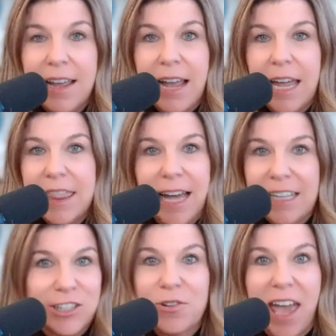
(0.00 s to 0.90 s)
and
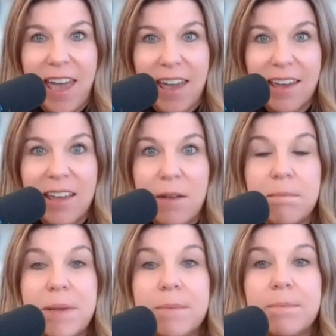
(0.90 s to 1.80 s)
that's okay
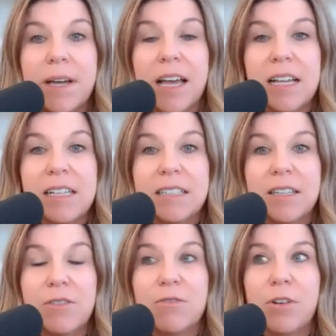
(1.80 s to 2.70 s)
because
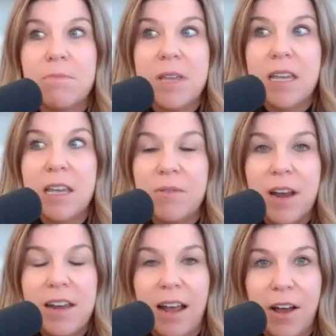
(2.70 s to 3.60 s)
for me
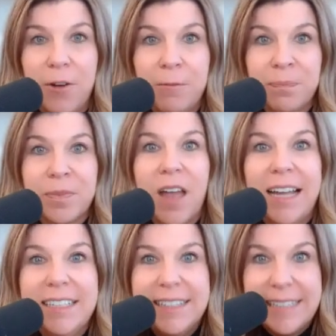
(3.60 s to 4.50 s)
right now,
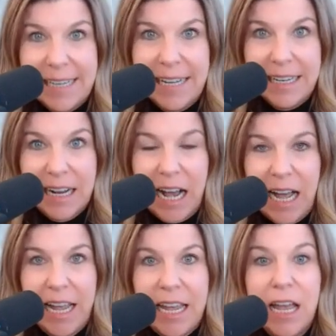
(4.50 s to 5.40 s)
I did it.
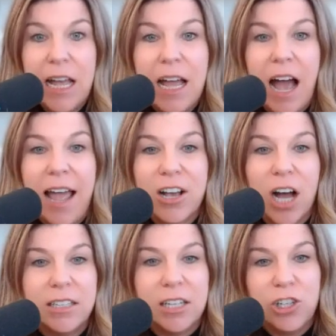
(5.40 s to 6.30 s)
I
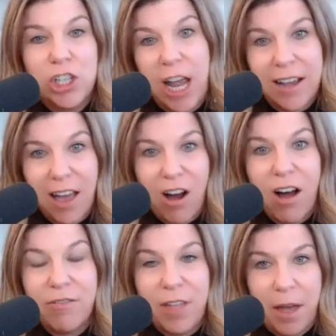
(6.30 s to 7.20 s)
got to check
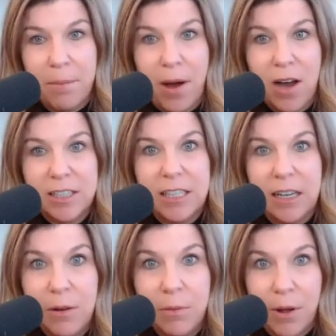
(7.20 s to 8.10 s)
off that box
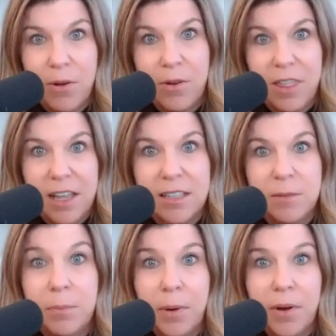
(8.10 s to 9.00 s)
that I wrote
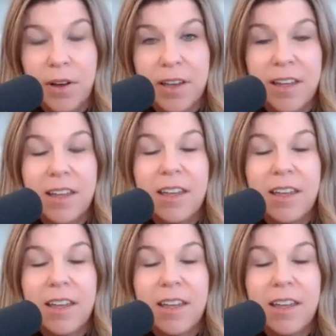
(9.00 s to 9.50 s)
this book